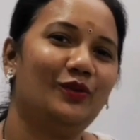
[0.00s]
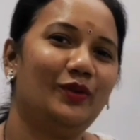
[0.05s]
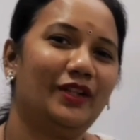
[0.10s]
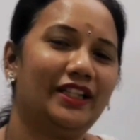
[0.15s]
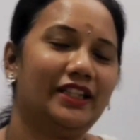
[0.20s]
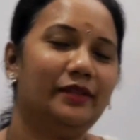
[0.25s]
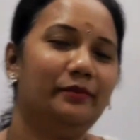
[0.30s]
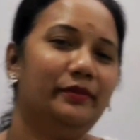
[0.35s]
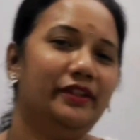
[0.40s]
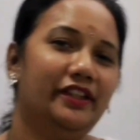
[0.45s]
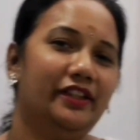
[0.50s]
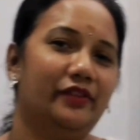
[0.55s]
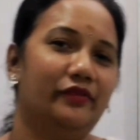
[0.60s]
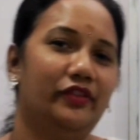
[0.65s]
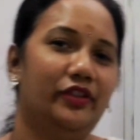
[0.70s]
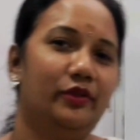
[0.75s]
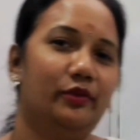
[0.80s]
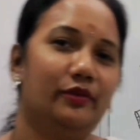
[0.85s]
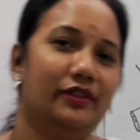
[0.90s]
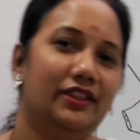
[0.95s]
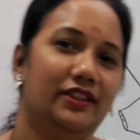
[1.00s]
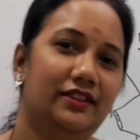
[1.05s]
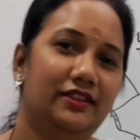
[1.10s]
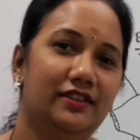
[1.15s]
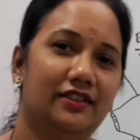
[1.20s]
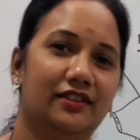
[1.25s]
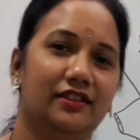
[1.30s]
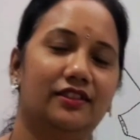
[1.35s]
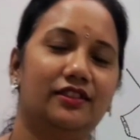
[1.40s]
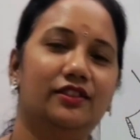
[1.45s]
Welcome dear
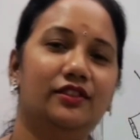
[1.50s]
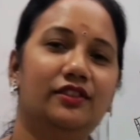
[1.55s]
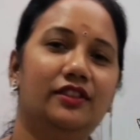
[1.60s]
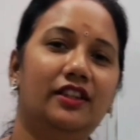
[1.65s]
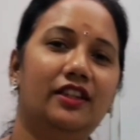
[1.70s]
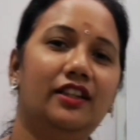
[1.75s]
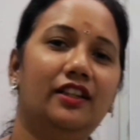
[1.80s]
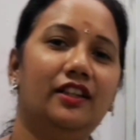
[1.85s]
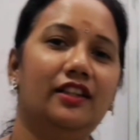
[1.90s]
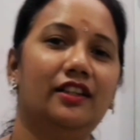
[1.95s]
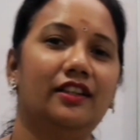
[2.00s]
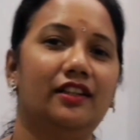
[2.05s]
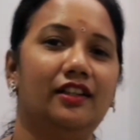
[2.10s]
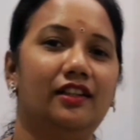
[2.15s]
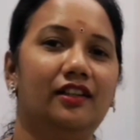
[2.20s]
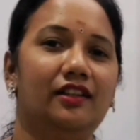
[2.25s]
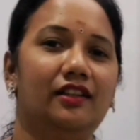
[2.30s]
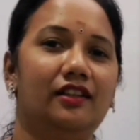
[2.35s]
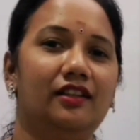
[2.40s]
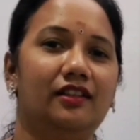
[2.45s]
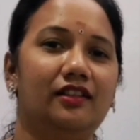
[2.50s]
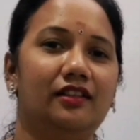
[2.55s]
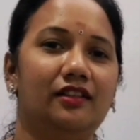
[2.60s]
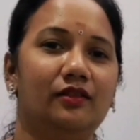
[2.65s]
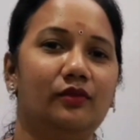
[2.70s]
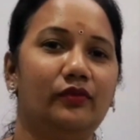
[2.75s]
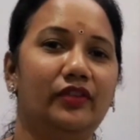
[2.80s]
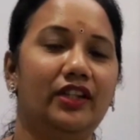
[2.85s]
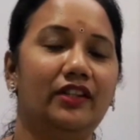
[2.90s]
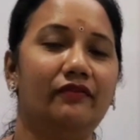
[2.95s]
viewers. Today
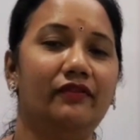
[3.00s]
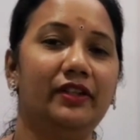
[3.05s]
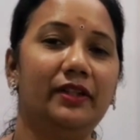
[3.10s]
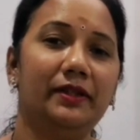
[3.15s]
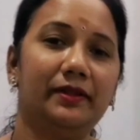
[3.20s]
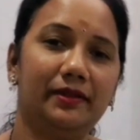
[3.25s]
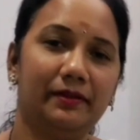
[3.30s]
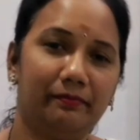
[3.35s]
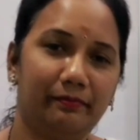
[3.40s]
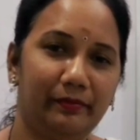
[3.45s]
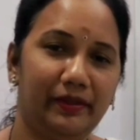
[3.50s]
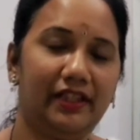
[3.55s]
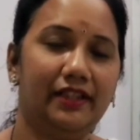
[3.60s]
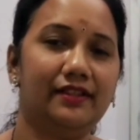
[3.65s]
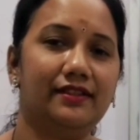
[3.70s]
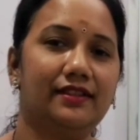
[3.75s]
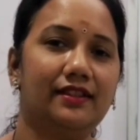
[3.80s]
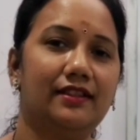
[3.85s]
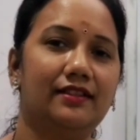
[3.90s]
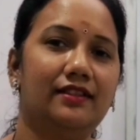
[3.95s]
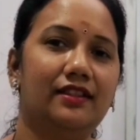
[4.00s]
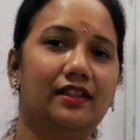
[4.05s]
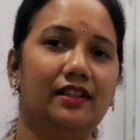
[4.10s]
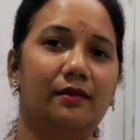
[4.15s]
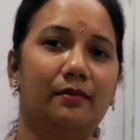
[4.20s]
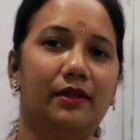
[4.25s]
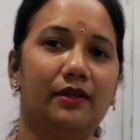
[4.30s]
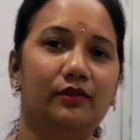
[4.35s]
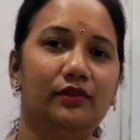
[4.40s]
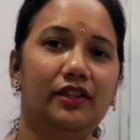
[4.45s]
we will be discussing
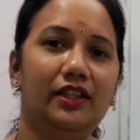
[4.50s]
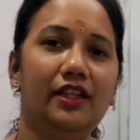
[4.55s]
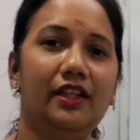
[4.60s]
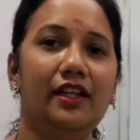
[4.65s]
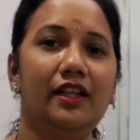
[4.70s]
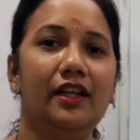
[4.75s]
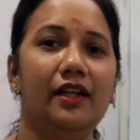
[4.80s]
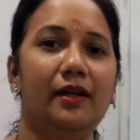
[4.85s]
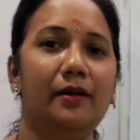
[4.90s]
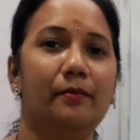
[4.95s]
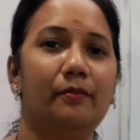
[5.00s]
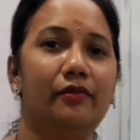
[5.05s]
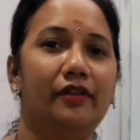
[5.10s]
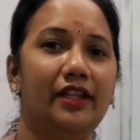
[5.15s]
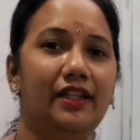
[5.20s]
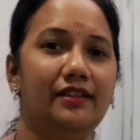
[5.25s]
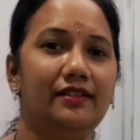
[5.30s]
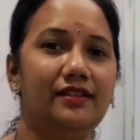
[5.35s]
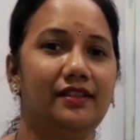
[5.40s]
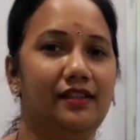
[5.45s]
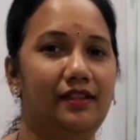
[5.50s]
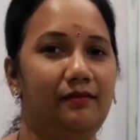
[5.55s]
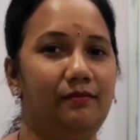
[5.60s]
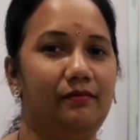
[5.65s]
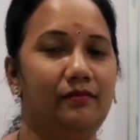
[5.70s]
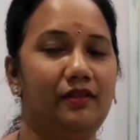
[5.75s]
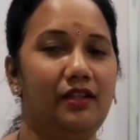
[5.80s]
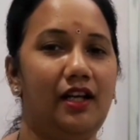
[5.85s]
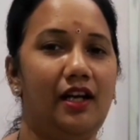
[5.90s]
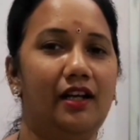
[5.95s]
about the brainstem
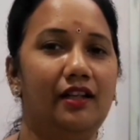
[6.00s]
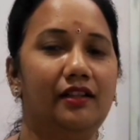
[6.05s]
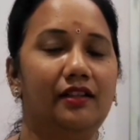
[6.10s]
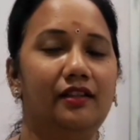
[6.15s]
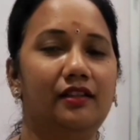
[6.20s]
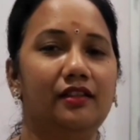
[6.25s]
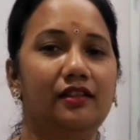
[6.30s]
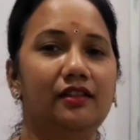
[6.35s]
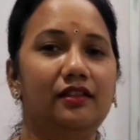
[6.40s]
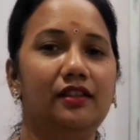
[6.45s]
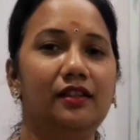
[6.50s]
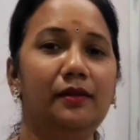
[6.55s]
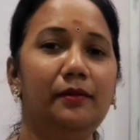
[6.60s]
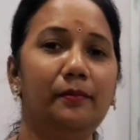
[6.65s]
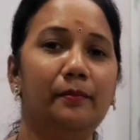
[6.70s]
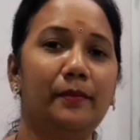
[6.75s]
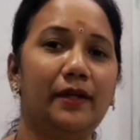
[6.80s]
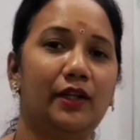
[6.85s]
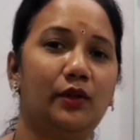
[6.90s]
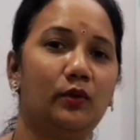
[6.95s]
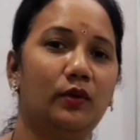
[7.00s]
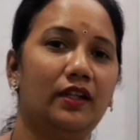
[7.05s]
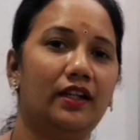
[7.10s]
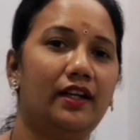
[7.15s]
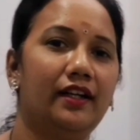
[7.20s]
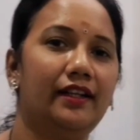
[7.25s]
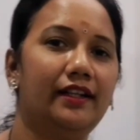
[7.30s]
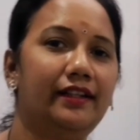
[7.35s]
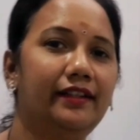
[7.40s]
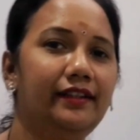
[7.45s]
and the
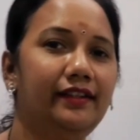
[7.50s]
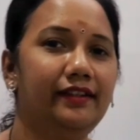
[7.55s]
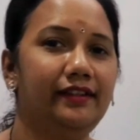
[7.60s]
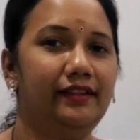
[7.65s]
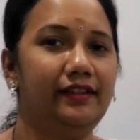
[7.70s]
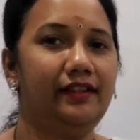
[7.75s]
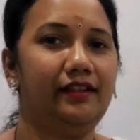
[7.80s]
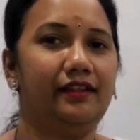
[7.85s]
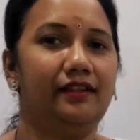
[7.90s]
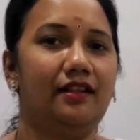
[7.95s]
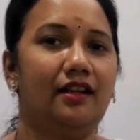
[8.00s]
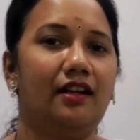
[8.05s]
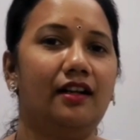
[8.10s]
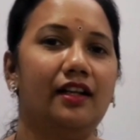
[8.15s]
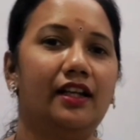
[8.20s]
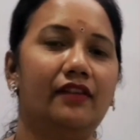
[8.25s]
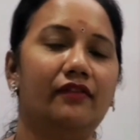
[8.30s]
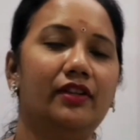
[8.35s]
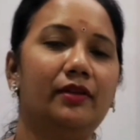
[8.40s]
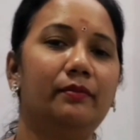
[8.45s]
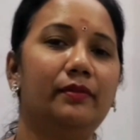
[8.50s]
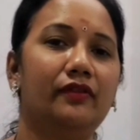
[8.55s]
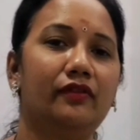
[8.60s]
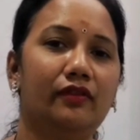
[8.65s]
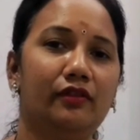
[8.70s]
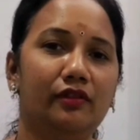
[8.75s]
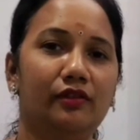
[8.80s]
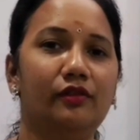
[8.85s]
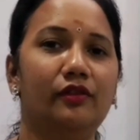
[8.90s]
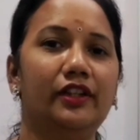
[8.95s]
medulla in detail. Even
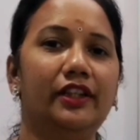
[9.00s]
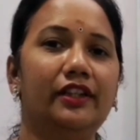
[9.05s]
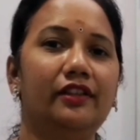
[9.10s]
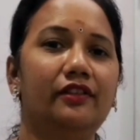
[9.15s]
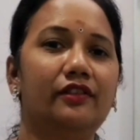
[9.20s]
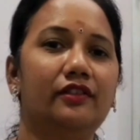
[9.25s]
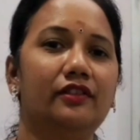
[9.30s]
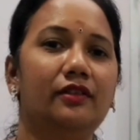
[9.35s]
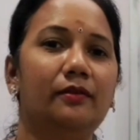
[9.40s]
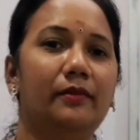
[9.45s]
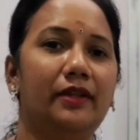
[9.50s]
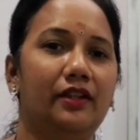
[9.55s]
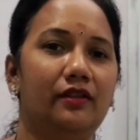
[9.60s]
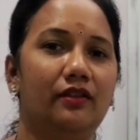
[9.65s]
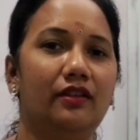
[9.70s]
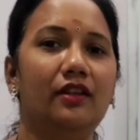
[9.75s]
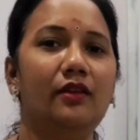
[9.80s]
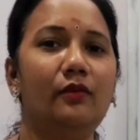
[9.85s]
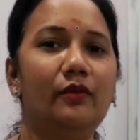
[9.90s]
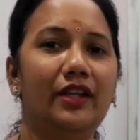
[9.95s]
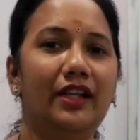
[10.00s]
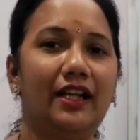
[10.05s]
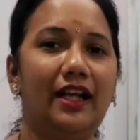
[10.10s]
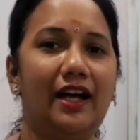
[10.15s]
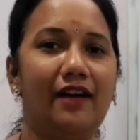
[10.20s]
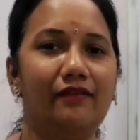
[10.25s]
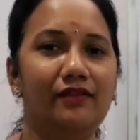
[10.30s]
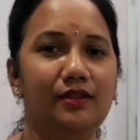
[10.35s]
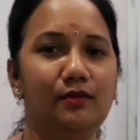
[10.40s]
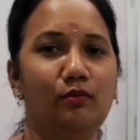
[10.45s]
before going into the medulla, we
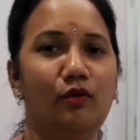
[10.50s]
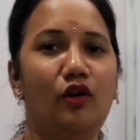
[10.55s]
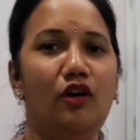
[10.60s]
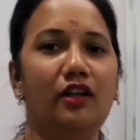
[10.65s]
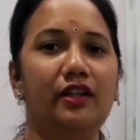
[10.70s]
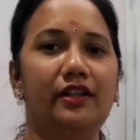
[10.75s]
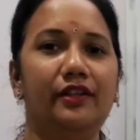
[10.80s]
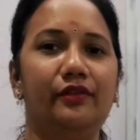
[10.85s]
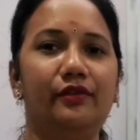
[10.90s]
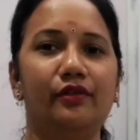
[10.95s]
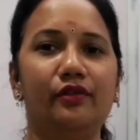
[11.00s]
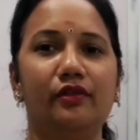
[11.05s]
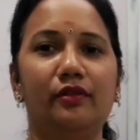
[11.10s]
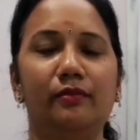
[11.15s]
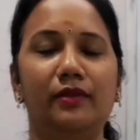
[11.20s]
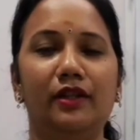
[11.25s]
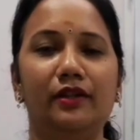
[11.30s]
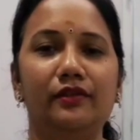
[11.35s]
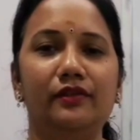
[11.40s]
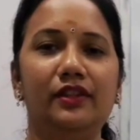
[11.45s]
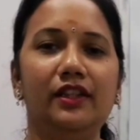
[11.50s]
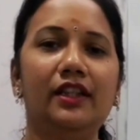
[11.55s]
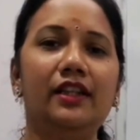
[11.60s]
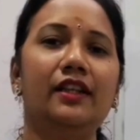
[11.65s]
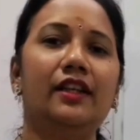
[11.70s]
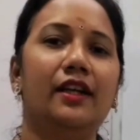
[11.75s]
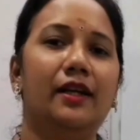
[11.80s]
have a small intro about the